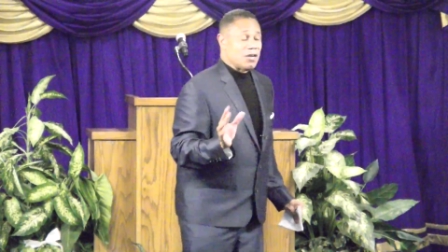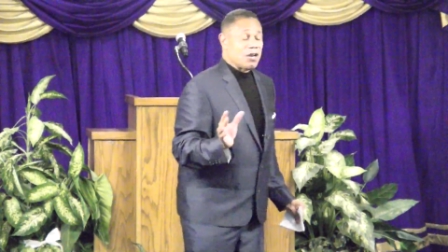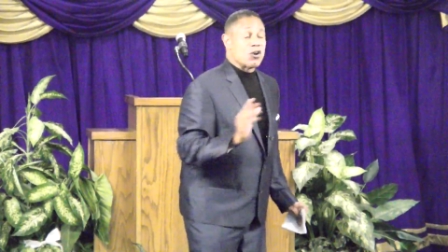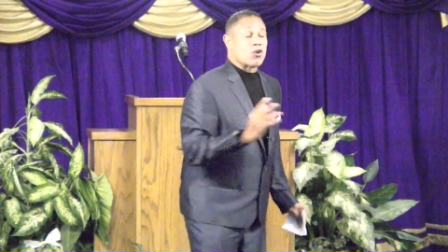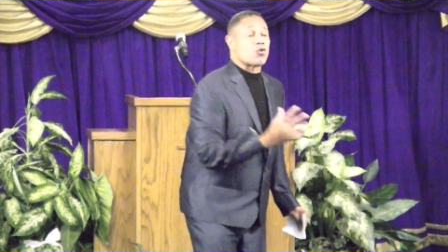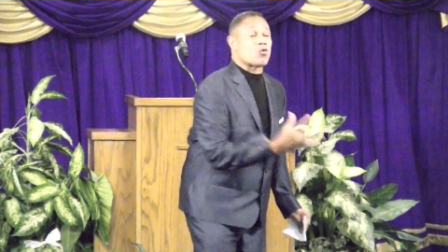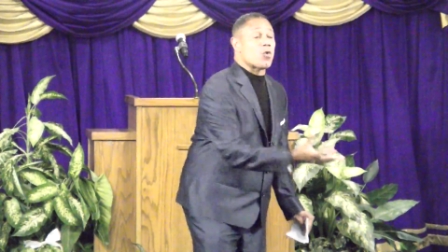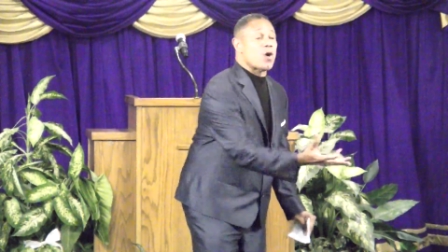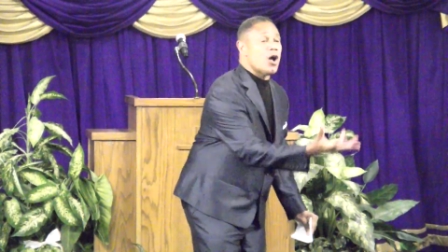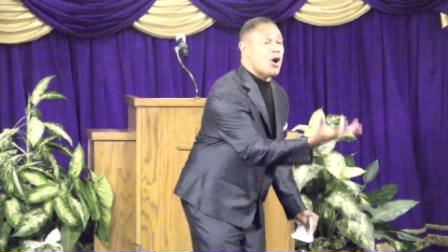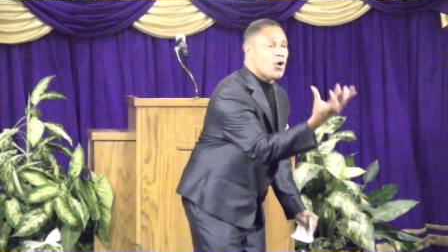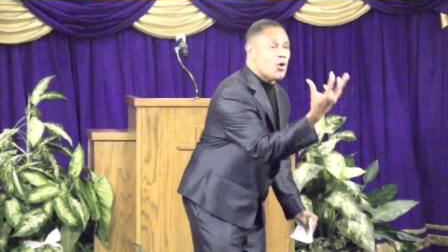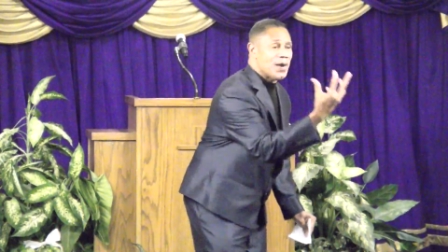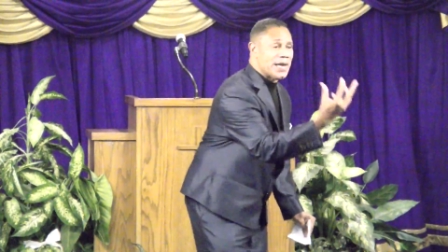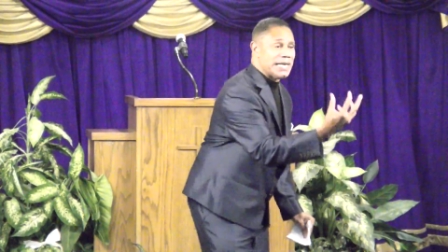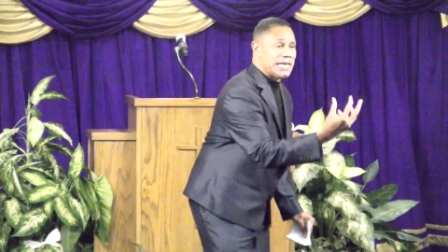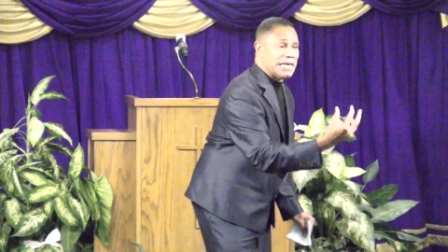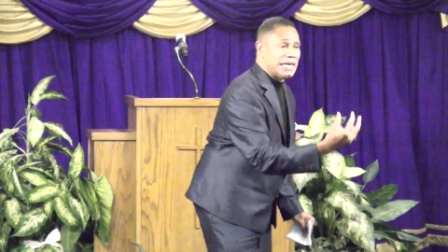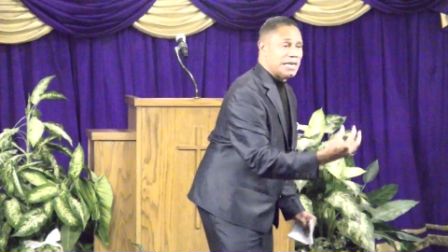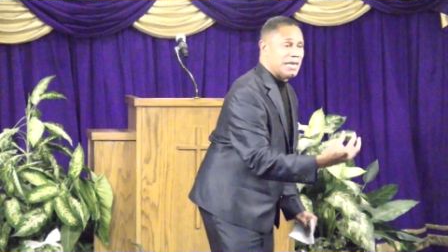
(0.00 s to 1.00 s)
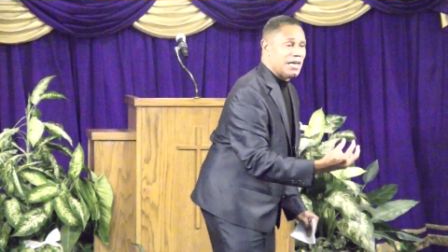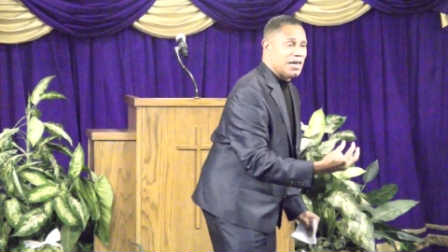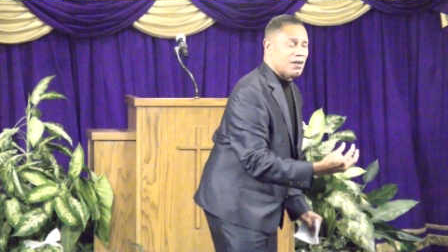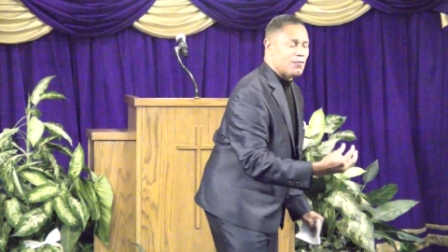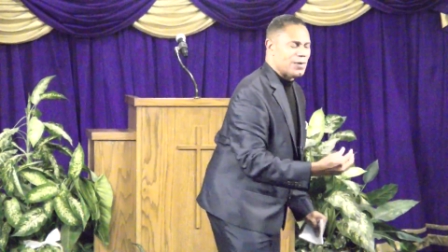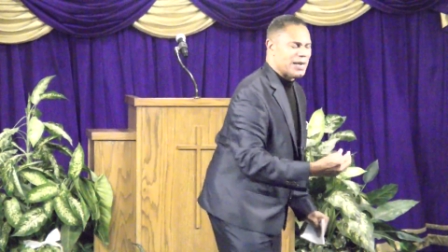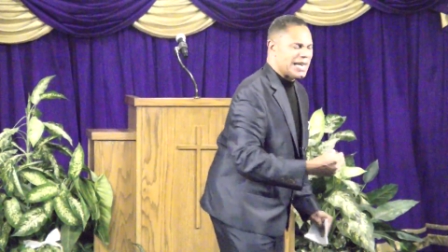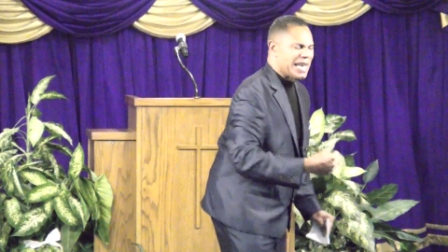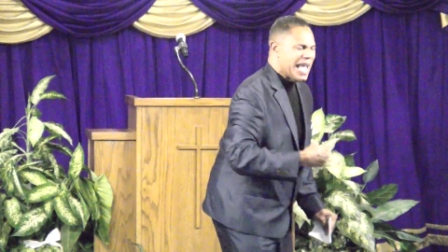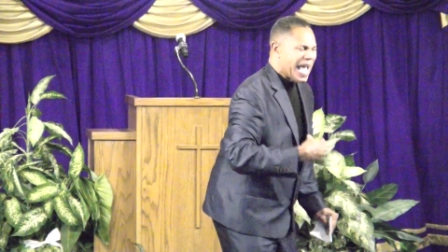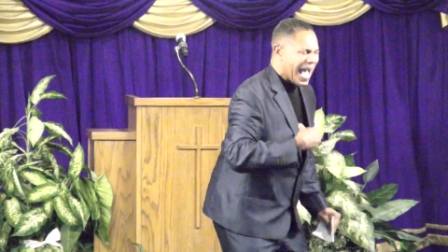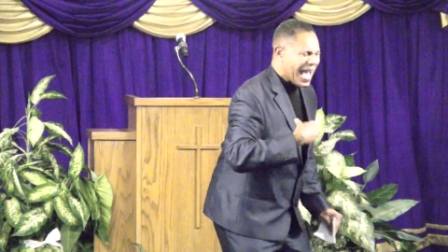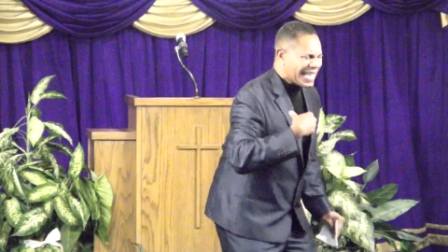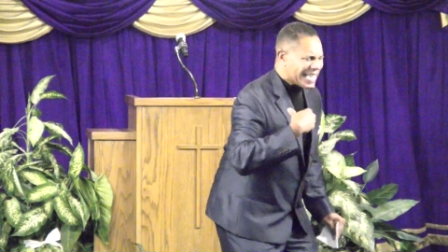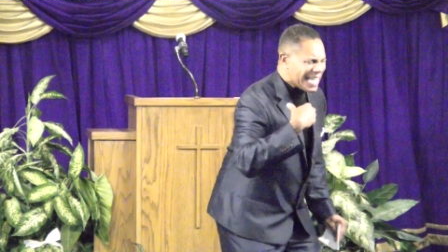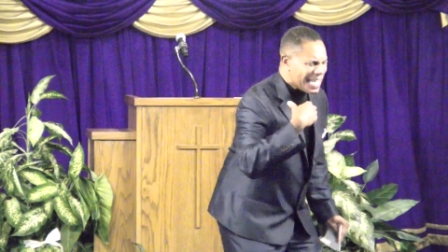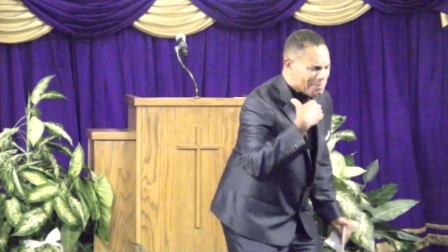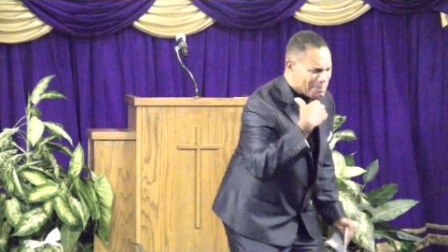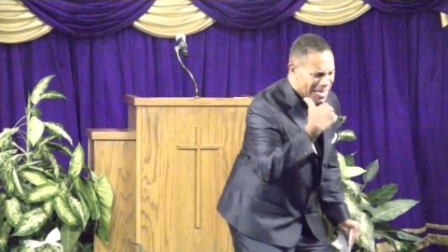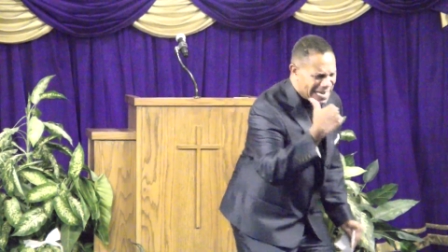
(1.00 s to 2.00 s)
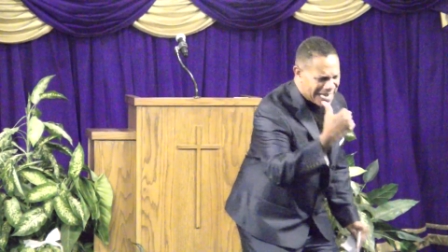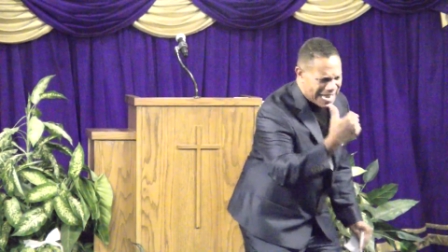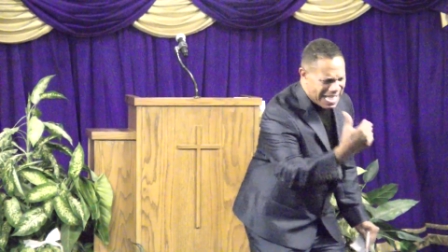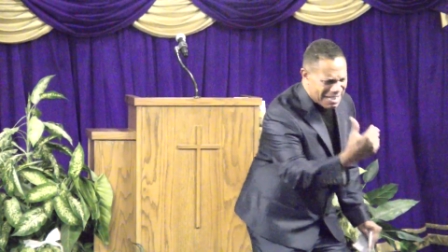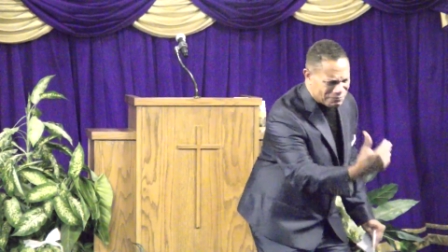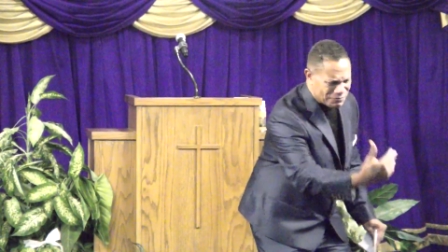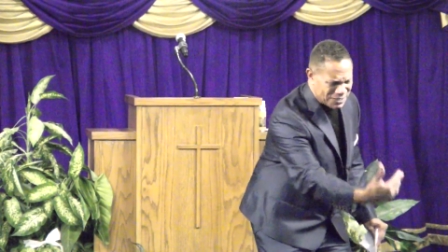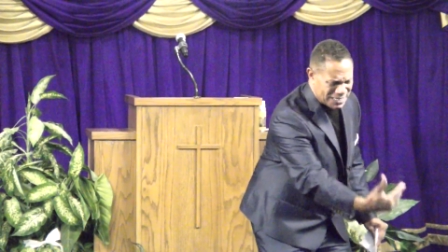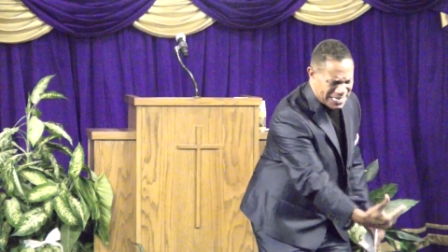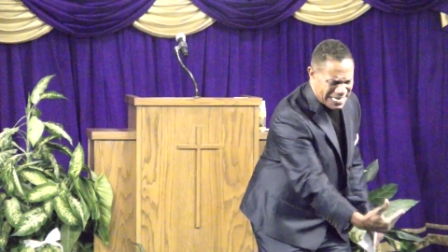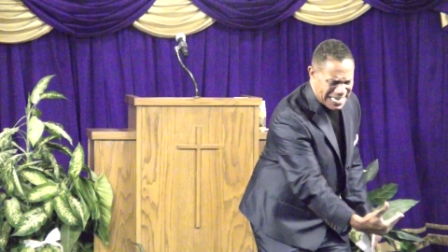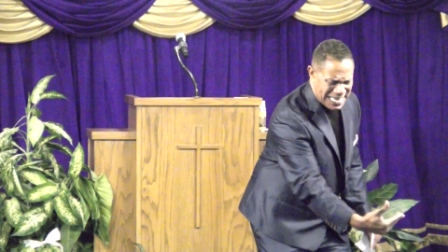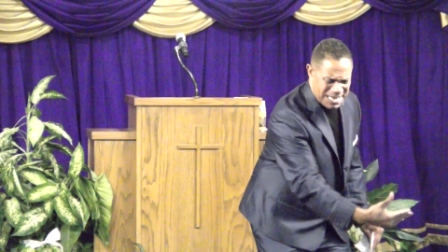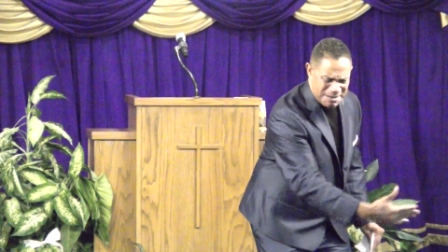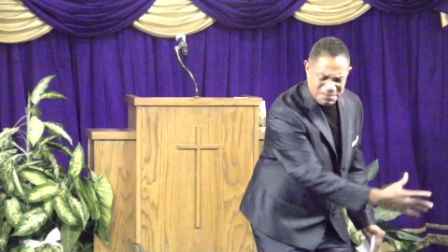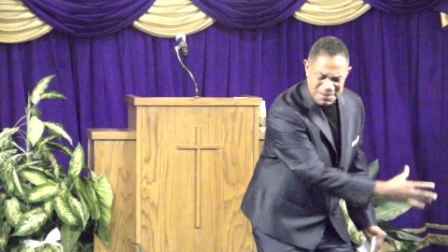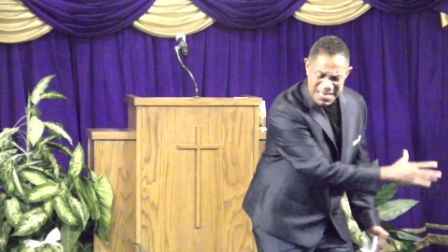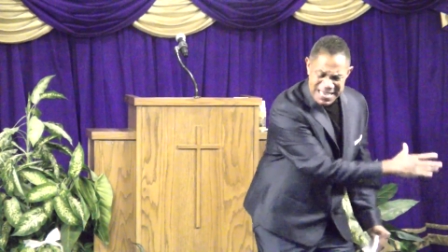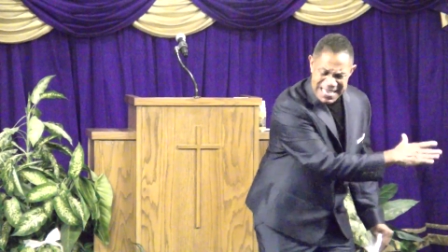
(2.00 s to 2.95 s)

Growing in love. When I gave my life to Him,